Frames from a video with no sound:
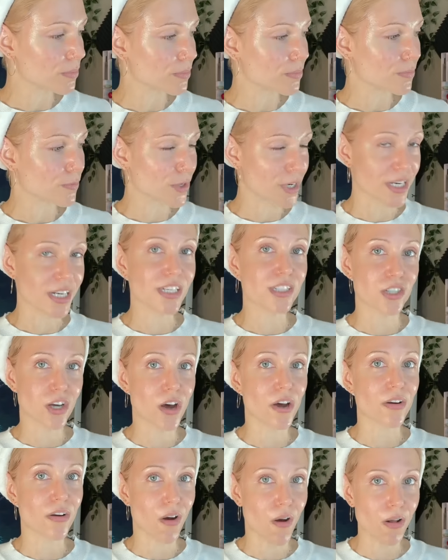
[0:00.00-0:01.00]
we're going to
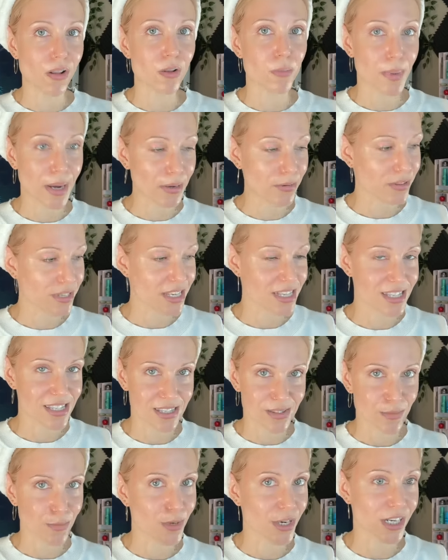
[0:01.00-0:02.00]
talk all about this.
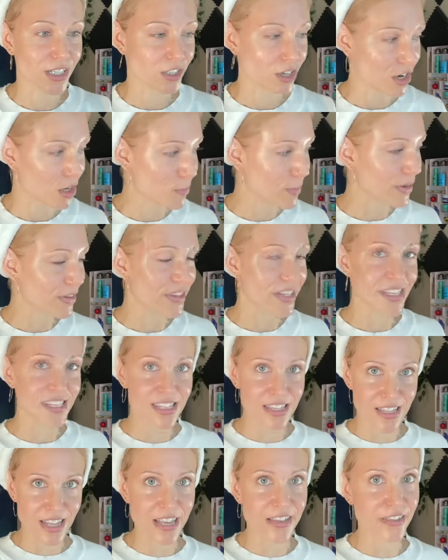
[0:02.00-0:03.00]
We're going to talk about this
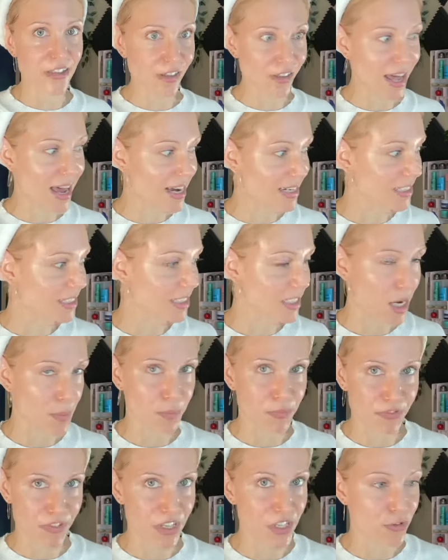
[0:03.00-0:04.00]
in, in, the last step
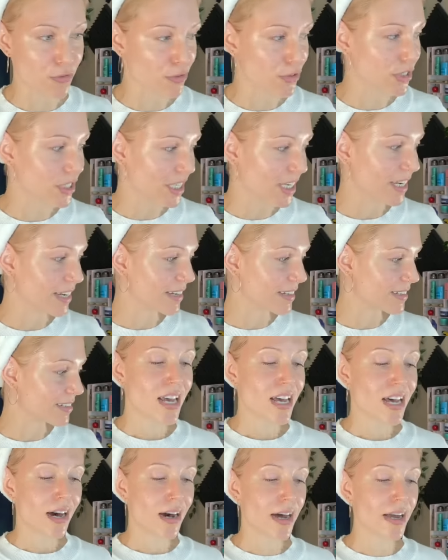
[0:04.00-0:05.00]
of this
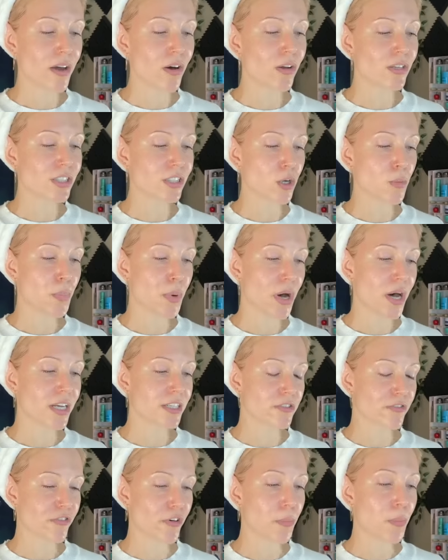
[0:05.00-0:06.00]
routine. I also bought
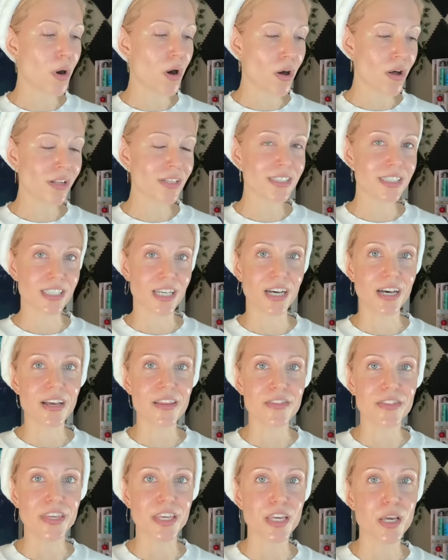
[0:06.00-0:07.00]
from Ulta
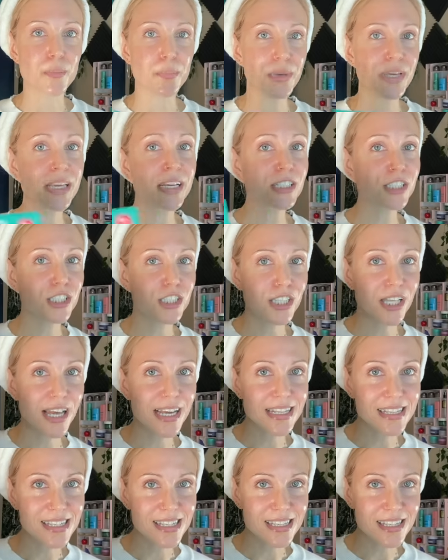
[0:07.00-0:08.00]
the Peach
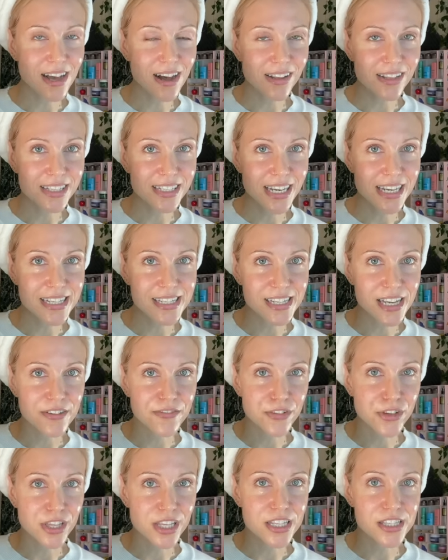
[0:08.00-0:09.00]
Slices holiday set
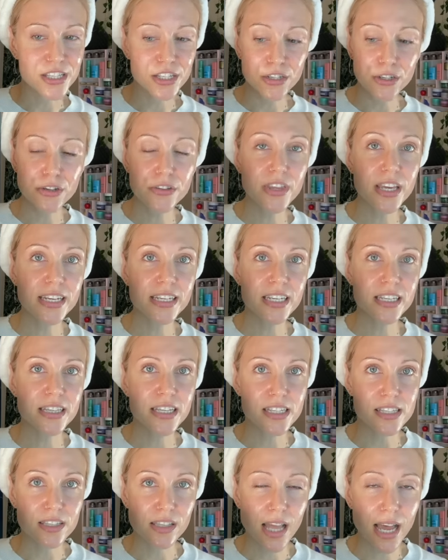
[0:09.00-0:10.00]
for this year. They did
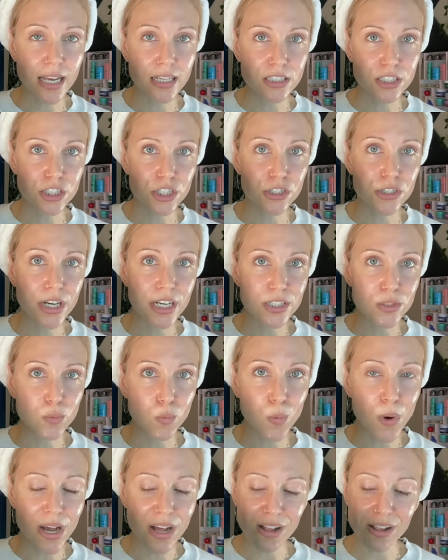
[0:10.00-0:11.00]
this last year as
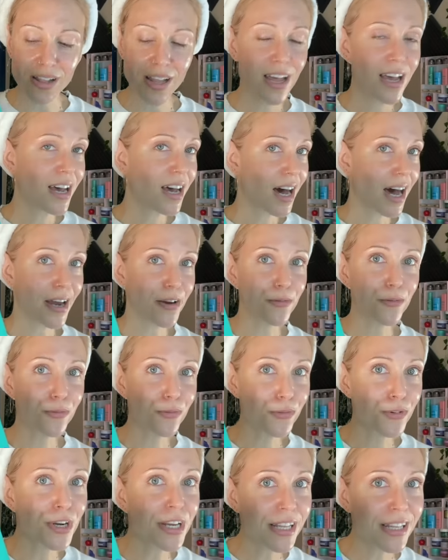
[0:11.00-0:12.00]
well. I
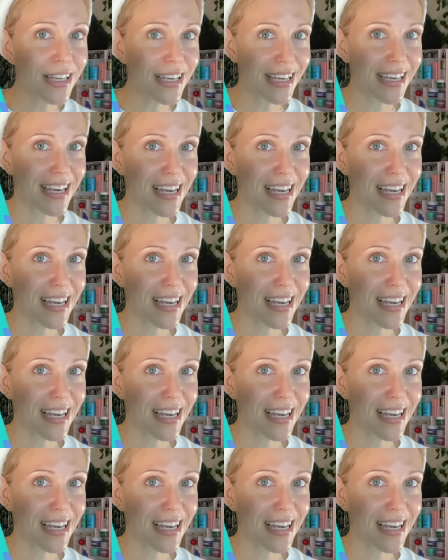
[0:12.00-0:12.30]
really